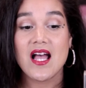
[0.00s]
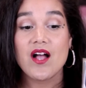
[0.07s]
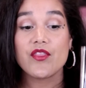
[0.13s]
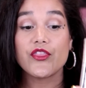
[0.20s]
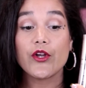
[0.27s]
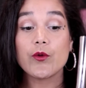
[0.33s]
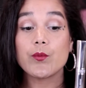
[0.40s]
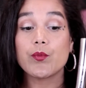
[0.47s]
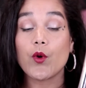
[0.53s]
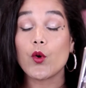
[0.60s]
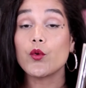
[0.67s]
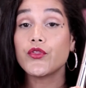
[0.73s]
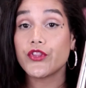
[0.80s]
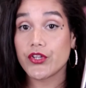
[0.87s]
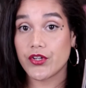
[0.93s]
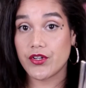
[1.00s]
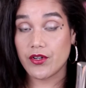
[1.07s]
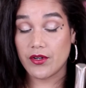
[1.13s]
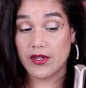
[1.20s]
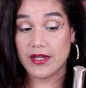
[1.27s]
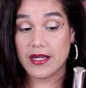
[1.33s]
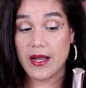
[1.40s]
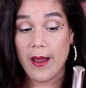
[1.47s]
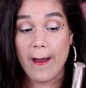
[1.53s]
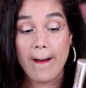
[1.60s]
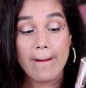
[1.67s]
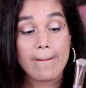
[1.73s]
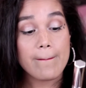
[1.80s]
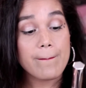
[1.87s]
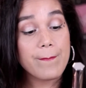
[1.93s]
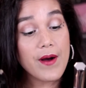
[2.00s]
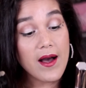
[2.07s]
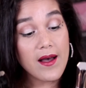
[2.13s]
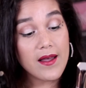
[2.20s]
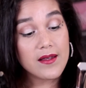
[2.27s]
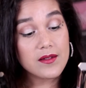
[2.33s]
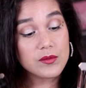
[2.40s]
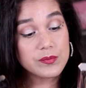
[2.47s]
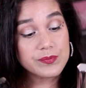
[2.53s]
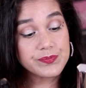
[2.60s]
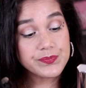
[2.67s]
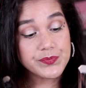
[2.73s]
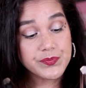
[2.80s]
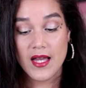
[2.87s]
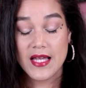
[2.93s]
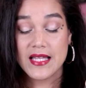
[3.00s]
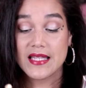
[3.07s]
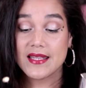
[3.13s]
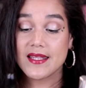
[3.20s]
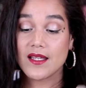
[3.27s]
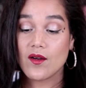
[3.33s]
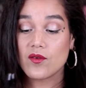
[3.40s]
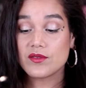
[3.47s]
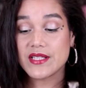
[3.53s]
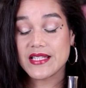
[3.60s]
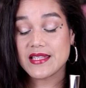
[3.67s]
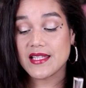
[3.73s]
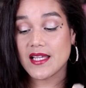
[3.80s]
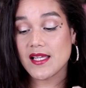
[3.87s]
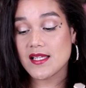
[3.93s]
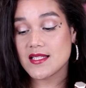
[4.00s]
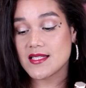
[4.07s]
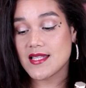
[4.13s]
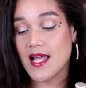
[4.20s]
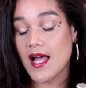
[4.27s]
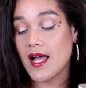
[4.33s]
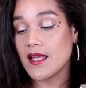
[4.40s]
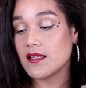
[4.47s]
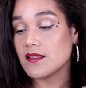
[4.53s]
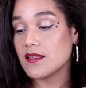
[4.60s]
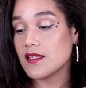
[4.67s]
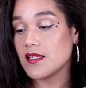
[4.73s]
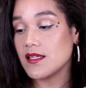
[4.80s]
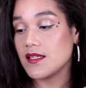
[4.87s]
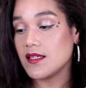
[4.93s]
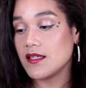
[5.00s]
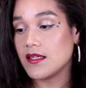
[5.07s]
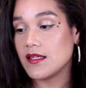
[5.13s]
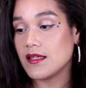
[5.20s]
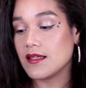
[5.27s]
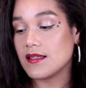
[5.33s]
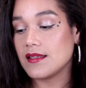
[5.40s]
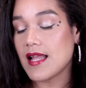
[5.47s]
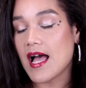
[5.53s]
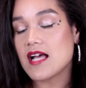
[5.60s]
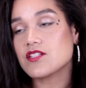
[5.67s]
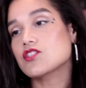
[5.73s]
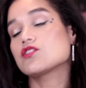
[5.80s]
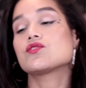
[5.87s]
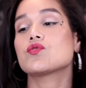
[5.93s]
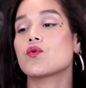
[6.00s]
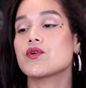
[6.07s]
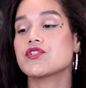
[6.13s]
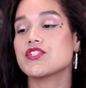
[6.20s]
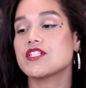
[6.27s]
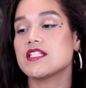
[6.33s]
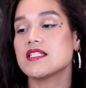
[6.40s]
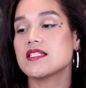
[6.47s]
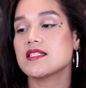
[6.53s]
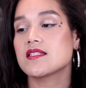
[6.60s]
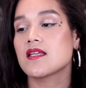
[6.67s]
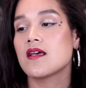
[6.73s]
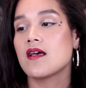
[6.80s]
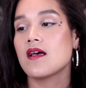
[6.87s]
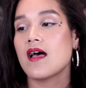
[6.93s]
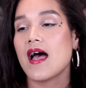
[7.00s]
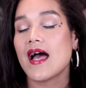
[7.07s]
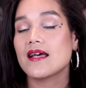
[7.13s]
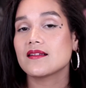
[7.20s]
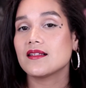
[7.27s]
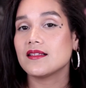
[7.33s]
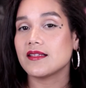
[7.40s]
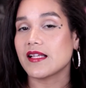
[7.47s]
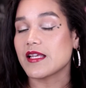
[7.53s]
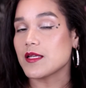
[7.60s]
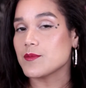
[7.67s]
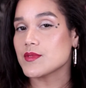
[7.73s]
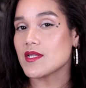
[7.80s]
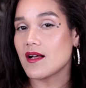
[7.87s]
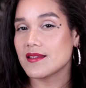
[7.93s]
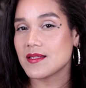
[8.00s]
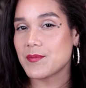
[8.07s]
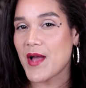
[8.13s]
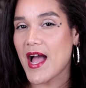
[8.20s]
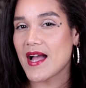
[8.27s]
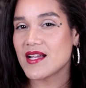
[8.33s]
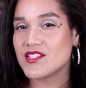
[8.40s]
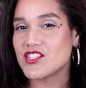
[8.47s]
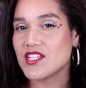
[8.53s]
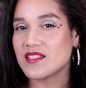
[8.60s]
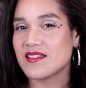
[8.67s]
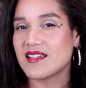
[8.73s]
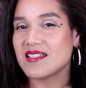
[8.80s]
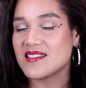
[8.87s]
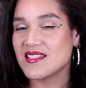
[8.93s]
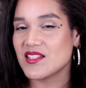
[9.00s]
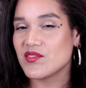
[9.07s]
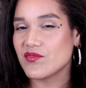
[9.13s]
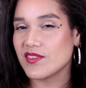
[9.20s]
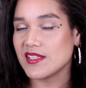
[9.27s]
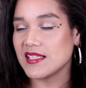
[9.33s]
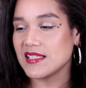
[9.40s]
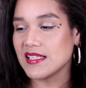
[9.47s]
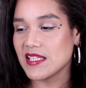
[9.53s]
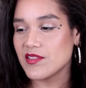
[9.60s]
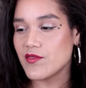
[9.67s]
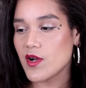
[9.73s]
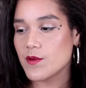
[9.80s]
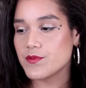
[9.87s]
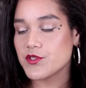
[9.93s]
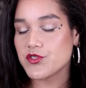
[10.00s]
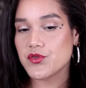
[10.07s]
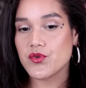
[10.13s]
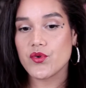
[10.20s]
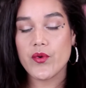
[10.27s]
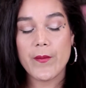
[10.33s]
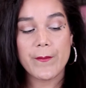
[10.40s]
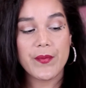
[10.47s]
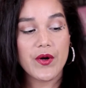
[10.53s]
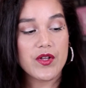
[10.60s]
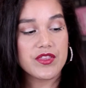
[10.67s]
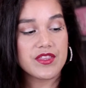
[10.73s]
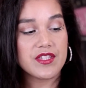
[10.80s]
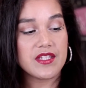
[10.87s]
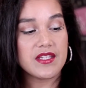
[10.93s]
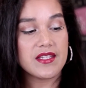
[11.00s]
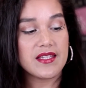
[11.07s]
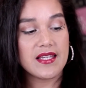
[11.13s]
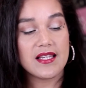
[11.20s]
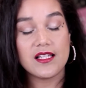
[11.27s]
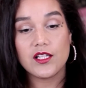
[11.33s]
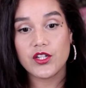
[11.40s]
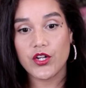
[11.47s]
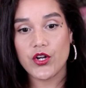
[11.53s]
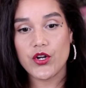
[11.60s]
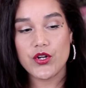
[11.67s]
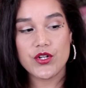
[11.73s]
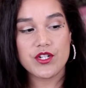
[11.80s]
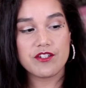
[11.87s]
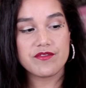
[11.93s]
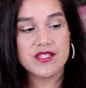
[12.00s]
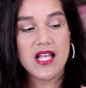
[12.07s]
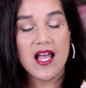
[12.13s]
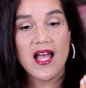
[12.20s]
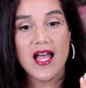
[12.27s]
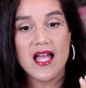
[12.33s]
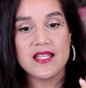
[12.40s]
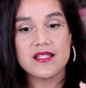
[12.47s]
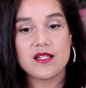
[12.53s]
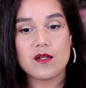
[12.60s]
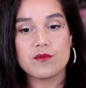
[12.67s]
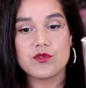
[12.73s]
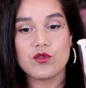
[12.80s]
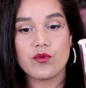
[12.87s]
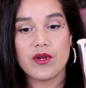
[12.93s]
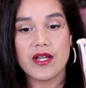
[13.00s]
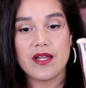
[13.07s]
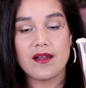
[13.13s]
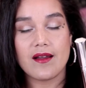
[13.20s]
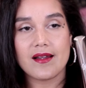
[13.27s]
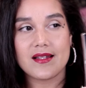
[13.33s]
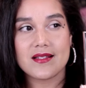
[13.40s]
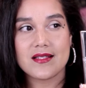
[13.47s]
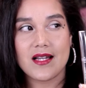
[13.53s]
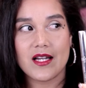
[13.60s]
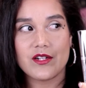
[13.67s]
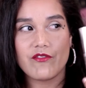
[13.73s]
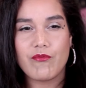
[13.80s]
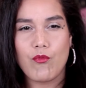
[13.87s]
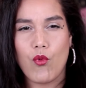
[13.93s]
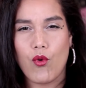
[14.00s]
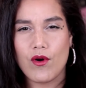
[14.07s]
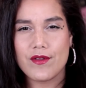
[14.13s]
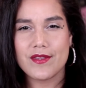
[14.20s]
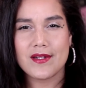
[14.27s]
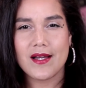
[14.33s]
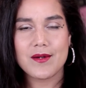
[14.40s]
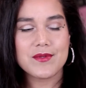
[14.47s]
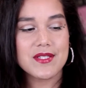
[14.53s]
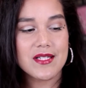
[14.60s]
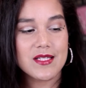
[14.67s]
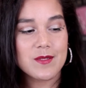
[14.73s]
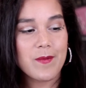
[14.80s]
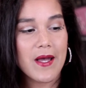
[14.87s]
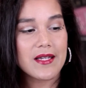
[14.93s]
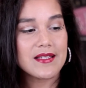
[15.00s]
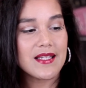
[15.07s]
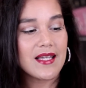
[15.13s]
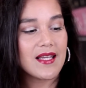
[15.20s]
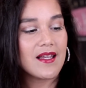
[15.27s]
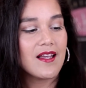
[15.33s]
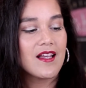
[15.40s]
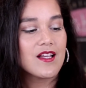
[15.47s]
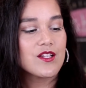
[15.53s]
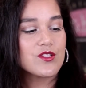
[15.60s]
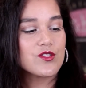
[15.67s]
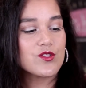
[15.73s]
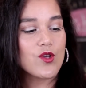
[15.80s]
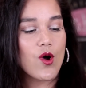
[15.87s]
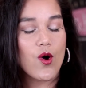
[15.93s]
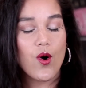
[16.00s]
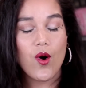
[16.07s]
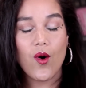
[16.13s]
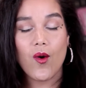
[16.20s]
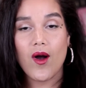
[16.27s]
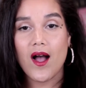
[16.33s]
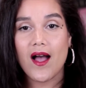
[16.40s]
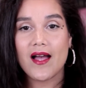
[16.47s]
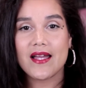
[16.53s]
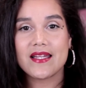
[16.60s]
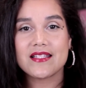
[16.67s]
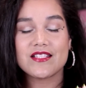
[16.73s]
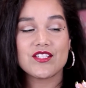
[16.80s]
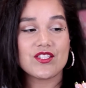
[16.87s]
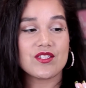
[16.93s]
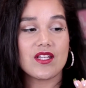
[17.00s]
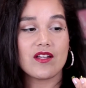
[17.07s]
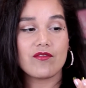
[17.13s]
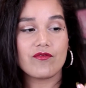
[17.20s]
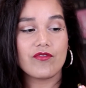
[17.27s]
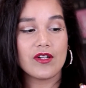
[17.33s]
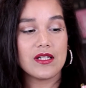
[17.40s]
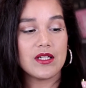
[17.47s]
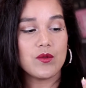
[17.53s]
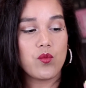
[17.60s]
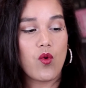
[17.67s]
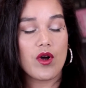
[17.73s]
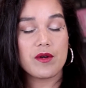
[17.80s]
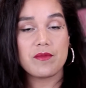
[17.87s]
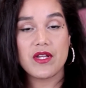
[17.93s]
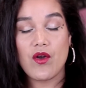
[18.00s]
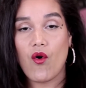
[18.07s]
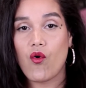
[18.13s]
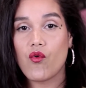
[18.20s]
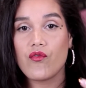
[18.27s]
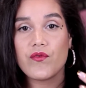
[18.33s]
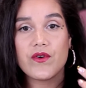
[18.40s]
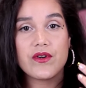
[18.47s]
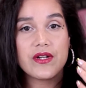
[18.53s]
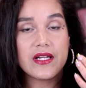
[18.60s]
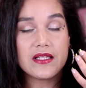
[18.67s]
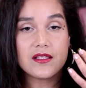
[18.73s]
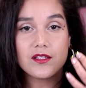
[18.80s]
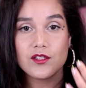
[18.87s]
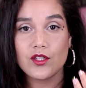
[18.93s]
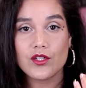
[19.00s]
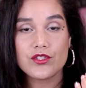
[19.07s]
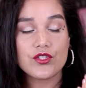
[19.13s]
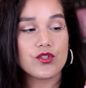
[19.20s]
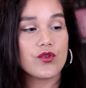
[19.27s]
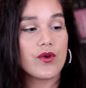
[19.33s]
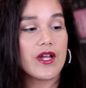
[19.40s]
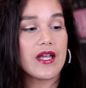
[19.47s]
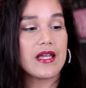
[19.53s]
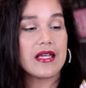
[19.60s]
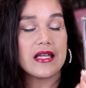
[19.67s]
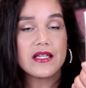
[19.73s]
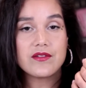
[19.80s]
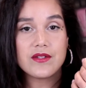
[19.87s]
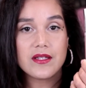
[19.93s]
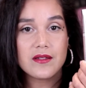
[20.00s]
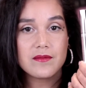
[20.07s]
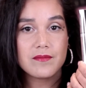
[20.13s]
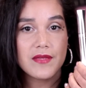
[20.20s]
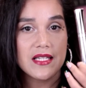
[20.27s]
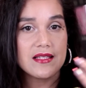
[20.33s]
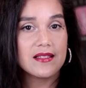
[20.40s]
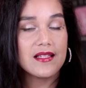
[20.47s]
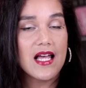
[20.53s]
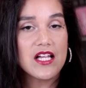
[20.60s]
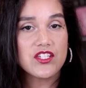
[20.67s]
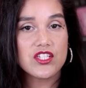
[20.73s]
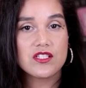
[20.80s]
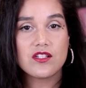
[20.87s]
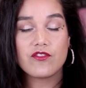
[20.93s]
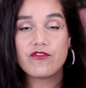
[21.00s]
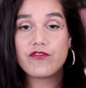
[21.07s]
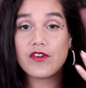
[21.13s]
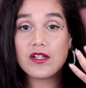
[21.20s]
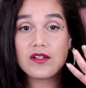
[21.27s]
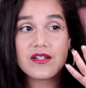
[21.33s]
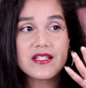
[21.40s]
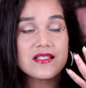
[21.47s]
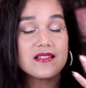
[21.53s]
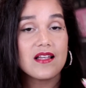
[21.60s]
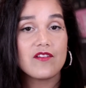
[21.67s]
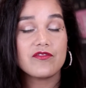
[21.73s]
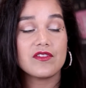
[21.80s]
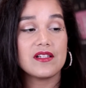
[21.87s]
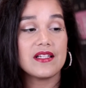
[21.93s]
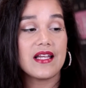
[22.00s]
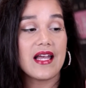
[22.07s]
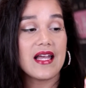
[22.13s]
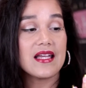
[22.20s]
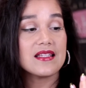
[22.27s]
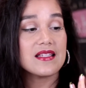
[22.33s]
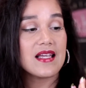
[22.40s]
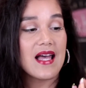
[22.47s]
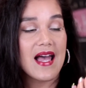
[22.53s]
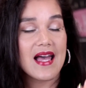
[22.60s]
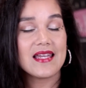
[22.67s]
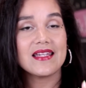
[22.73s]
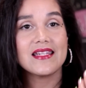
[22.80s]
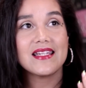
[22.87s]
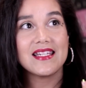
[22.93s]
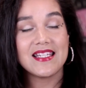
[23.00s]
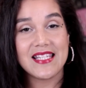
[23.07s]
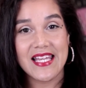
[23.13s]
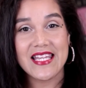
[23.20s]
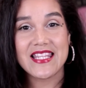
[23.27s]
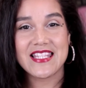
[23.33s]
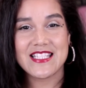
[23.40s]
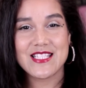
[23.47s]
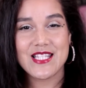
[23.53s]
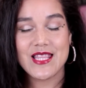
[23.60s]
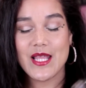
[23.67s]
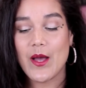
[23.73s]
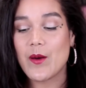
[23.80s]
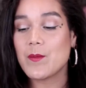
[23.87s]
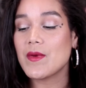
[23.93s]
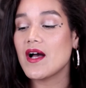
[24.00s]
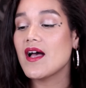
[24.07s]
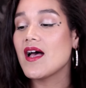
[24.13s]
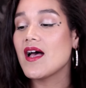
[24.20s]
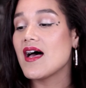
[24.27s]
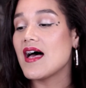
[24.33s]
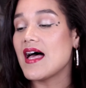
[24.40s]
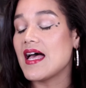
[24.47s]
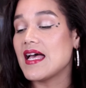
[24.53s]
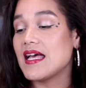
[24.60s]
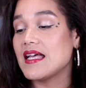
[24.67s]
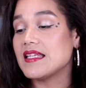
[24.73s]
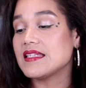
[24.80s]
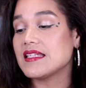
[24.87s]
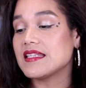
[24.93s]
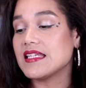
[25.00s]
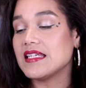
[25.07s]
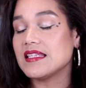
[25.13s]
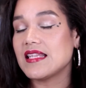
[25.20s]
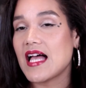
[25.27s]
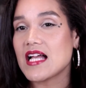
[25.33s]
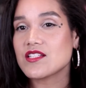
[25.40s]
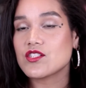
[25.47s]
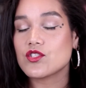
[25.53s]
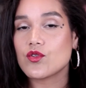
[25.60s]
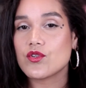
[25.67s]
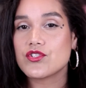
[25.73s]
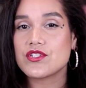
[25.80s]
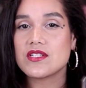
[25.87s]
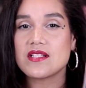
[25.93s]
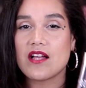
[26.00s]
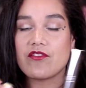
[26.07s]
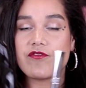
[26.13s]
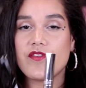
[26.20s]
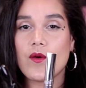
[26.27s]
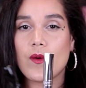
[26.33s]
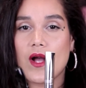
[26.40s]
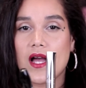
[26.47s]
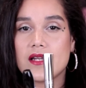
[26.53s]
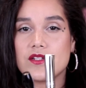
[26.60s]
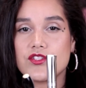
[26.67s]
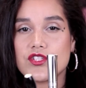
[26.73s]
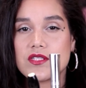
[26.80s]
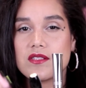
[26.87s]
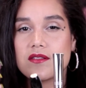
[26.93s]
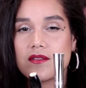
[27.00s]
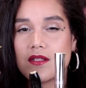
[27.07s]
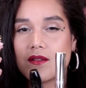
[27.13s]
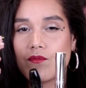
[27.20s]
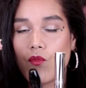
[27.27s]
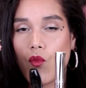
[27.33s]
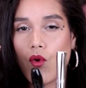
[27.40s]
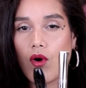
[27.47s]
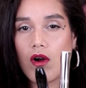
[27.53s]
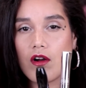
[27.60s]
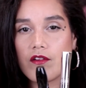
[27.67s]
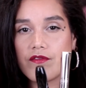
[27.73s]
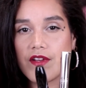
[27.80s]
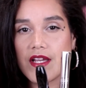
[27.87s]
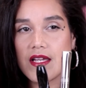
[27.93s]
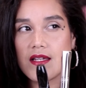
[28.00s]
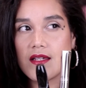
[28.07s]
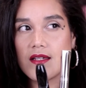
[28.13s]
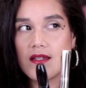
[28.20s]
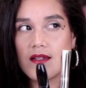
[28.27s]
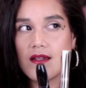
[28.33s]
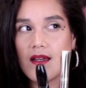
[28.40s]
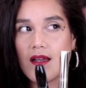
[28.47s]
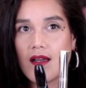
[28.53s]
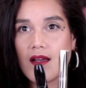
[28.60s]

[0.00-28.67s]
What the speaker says: They're both good, but the only thing is that the Lash Contortionist had claims on the packaging that it didn't really live up to, but the Killer Curves ended up doing, I guess, kind of more than I was expecting. So it really won me over. It looked great. It made the lashes look fuller. It definitely added length to them. And the Lash Contortionist, I felt kind of just did more of a